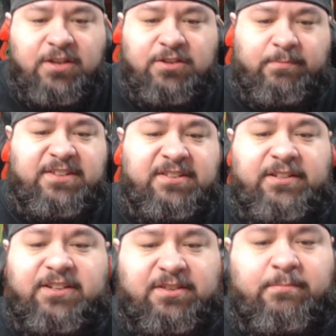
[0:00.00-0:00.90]

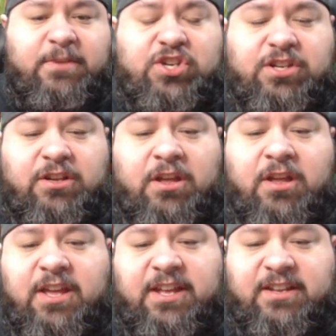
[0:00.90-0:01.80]
Basically, the submission
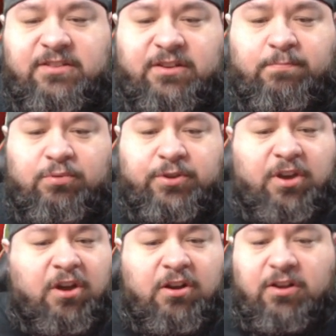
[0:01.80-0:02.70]
is going to put
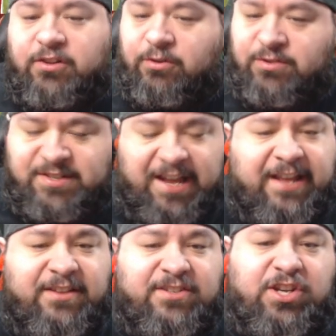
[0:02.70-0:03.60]
all those
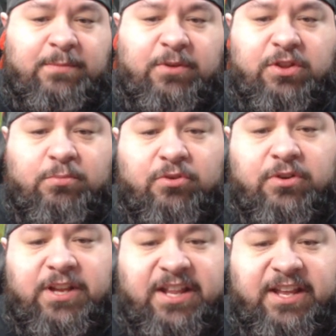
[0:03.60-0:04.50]
silence gems on the
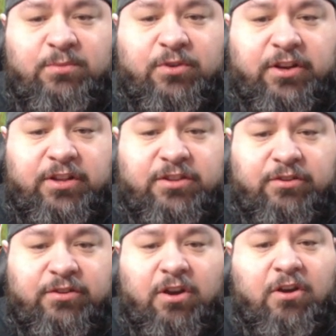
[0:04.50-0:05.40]
board and then we're going to
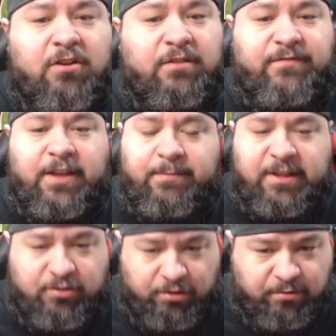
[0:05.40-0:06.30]
turn all of them
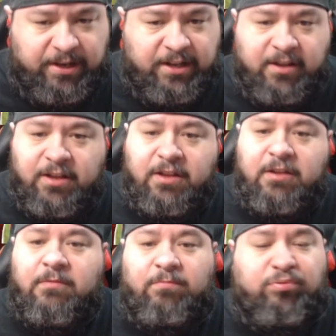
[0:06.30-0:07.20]
into green
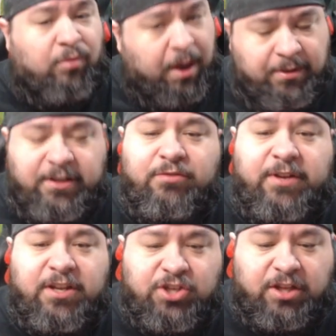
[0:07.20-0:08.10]
probably
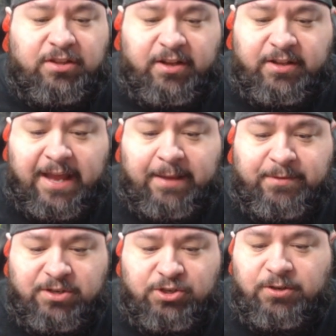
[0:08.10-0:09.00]
doing a shit ton of
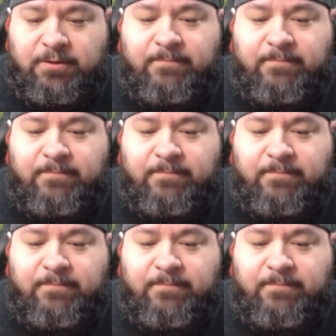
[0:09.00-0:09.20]
damage.